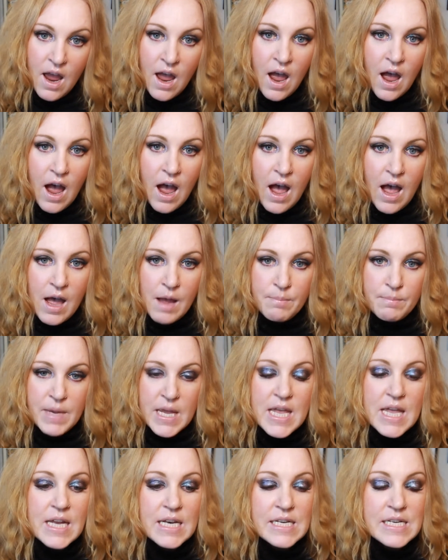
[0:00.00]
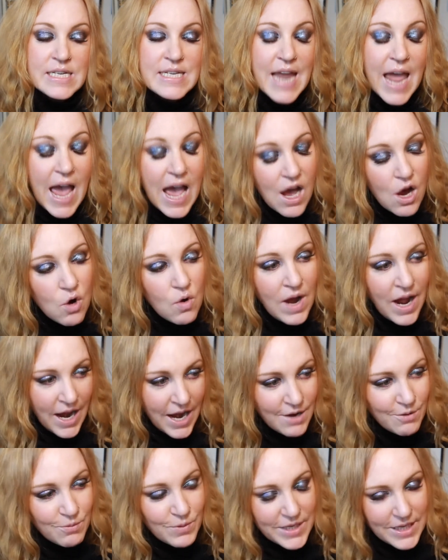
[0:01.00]
Now
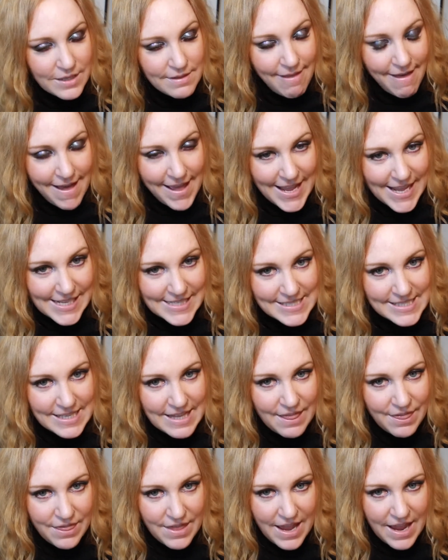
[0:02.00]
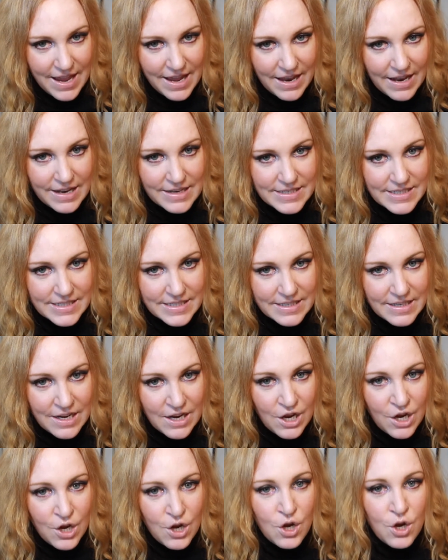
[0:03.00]
I realize that
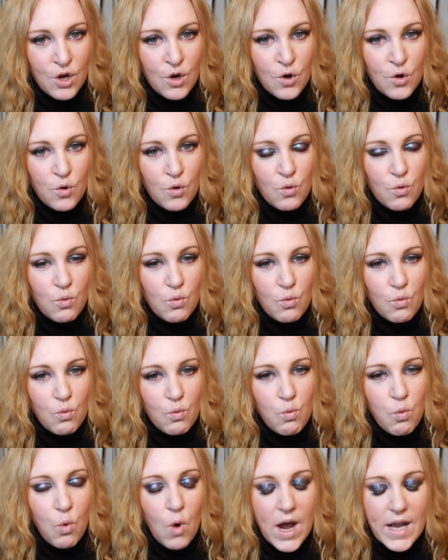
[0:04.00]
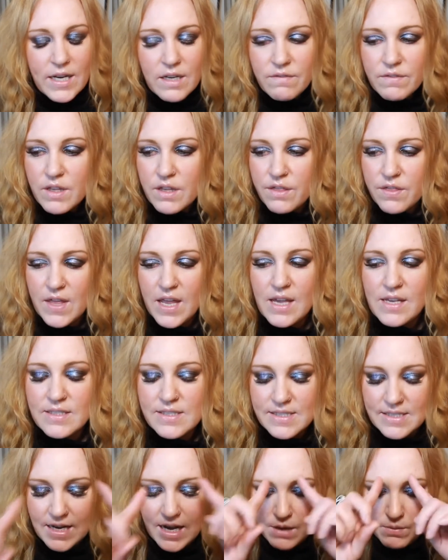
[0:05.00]
one of the
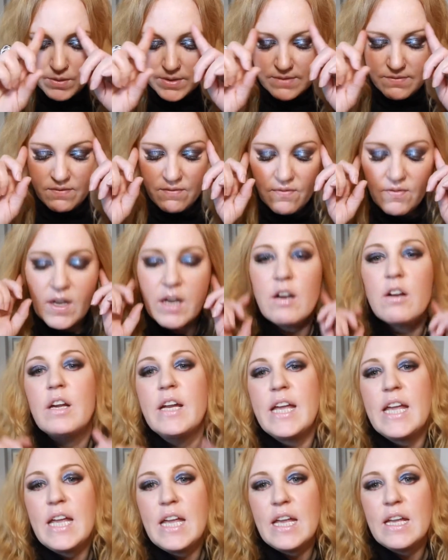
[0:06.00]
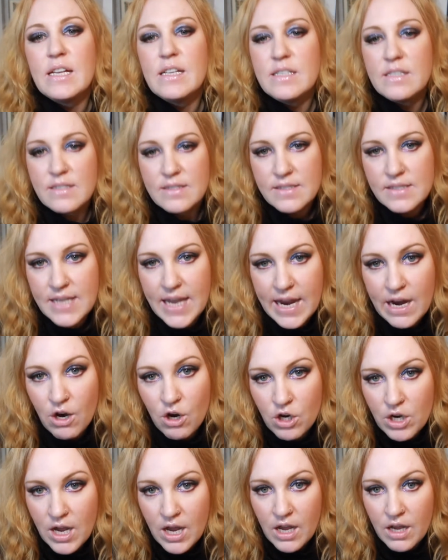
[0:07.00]
things that I was very
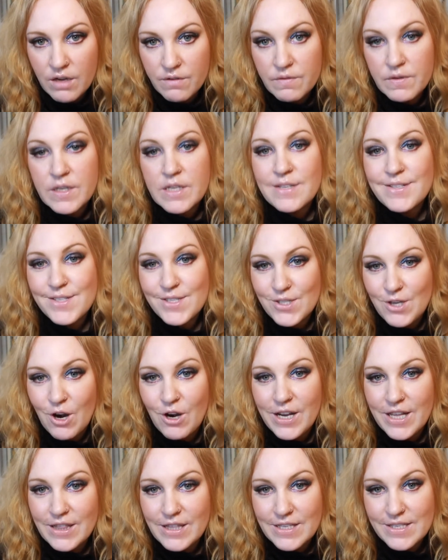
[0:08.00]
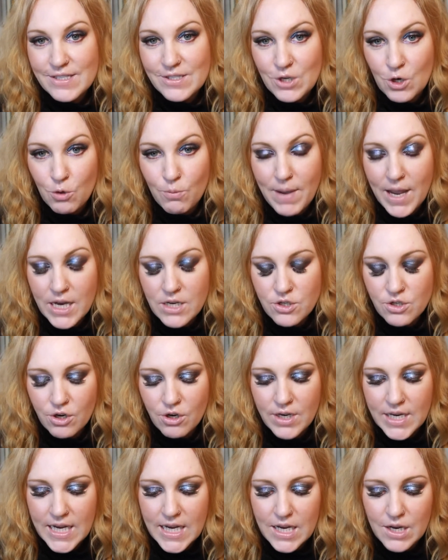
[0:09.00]
scared of starting this no-buy
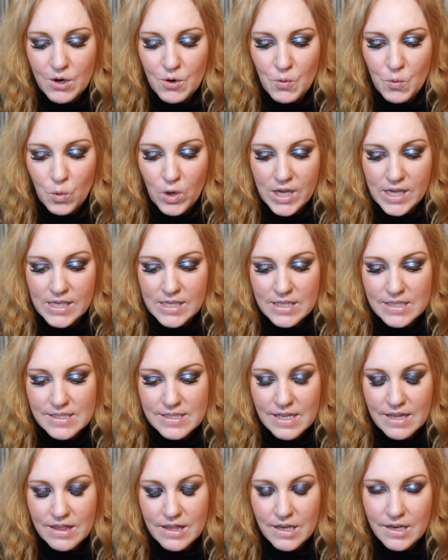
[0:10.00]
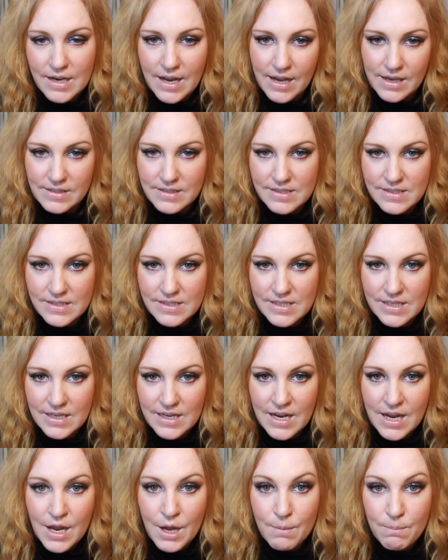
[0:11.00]
journey was the next
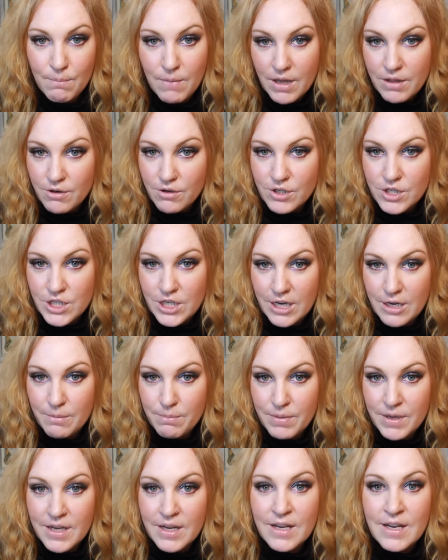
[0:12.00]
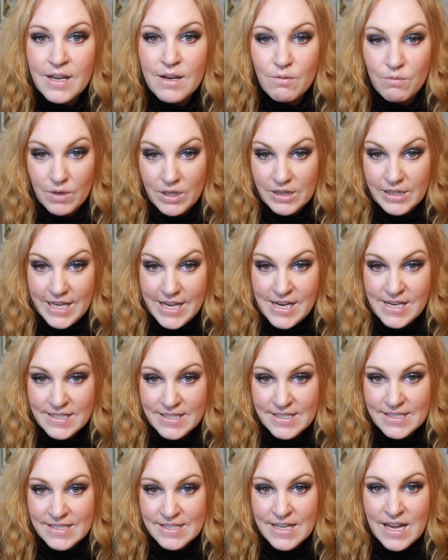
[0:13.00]
Mothership
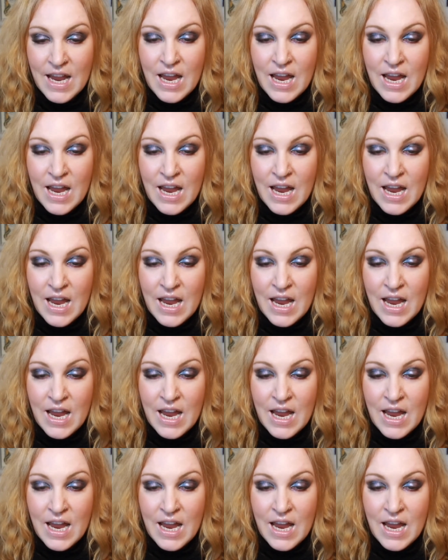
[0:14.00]
release.